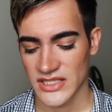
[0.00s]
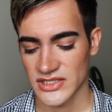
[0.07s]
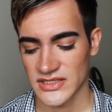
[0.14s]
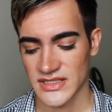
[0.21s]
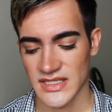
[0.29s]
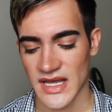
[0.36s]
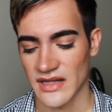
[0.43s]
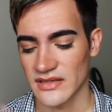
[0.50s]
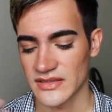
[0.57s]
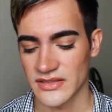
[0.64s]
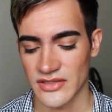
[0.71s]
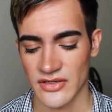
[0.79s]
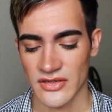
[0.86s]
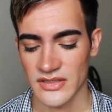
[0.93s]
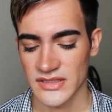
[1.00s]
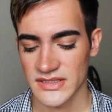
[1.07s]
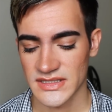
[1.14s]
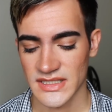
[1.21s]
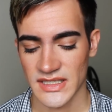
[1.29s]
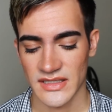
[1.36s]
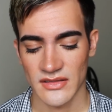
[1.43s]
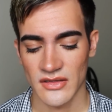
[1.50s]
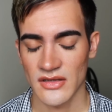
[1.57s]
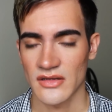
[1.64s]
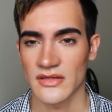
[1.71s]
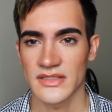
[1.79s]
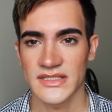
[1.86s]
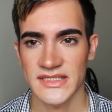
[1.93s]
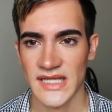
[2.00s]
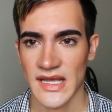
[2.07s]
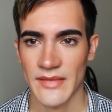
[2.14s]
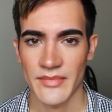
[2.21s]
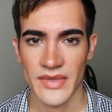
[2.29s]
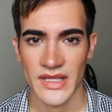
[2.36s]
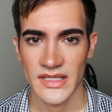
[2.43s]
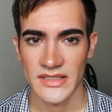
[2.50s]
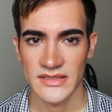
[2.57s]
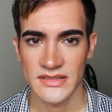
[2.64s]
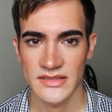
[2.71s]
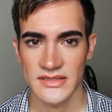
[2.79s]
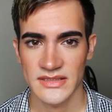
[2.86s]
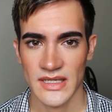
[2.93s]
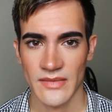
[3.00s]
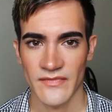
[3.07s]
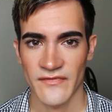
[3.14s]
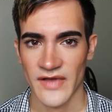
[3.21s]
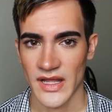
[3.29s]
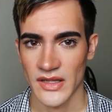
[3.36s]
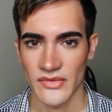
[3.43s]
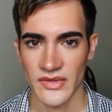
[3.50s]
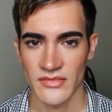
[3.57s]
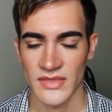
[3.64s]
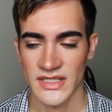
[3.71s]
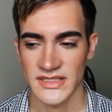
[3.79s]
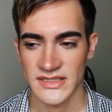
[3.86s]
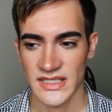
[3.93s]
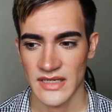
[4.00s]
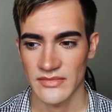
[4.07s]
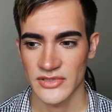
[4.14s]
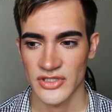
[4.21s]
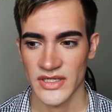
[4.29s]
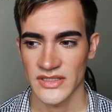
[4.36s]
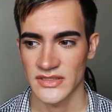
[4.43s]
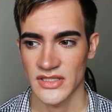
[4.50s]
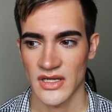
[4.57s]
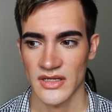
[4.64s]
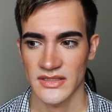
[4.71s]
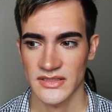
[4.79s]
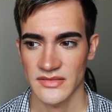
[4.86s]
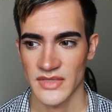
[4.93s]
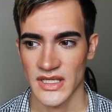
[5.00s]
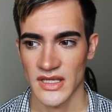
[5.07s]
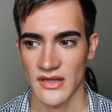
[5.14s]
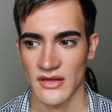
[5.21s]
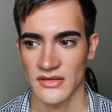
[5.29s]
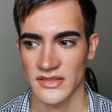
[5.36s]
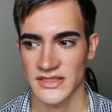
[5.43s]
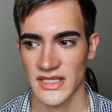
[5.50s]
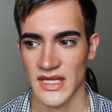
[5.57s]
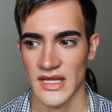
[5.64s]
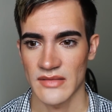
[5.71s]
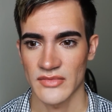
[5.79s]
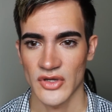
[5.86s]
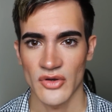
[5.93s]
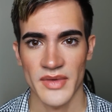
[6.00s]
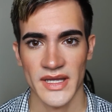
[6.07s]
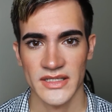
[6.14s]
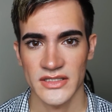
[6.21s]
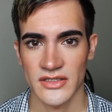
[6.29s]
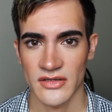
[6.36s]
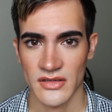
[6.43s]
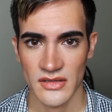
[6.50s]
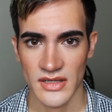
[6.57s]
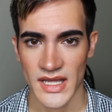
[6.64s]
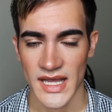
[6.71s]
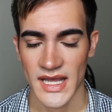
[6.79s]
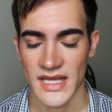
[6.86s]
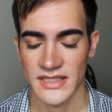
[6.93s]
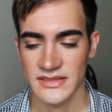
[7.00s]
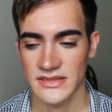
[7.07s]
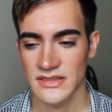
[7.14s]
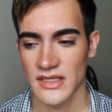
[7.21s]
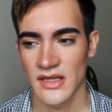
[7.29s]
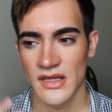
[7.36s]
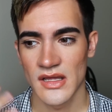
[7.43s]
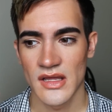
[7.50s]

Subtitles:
I just yelled at her and said, look, stop it. Stop following me. Stop trying to talk to me all the time. Go back to your class.